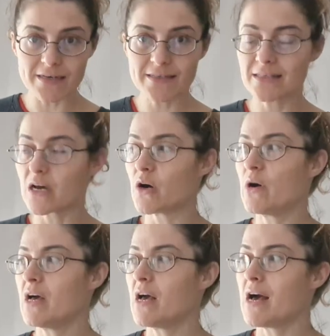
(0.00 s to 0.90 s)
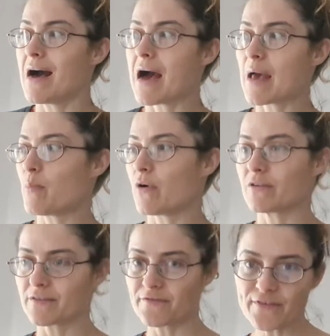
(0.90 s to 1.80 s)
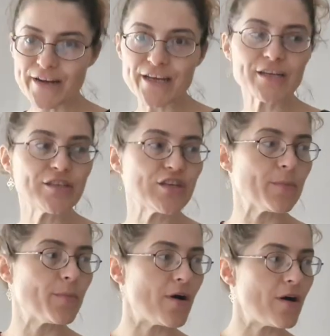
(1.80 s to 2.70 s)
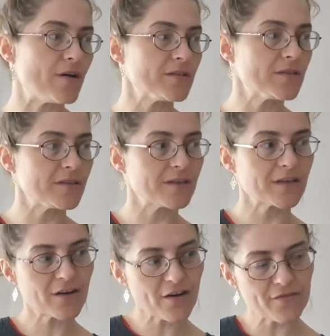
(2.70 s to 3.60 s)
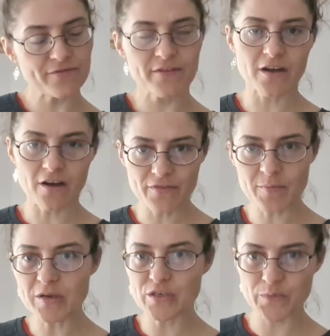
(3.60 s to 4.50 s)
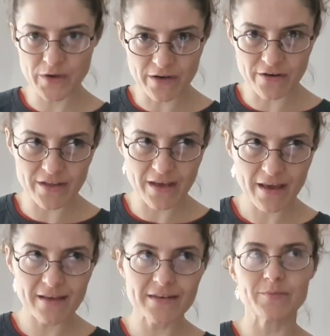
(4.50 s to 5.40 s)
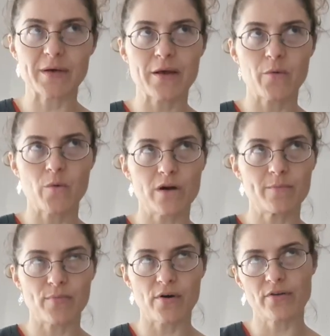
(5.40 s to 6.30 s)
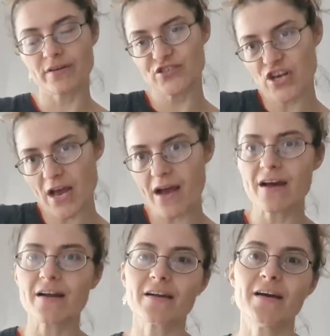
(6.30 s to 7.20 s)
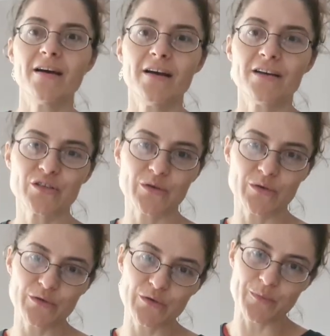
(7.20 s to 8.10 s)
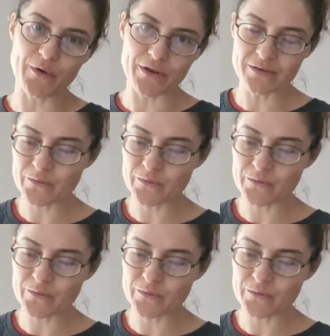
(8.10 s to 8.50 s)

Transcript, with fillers: So I bought a fridge, I bought the coffee machine, we already had it, but I bought a jug to boil the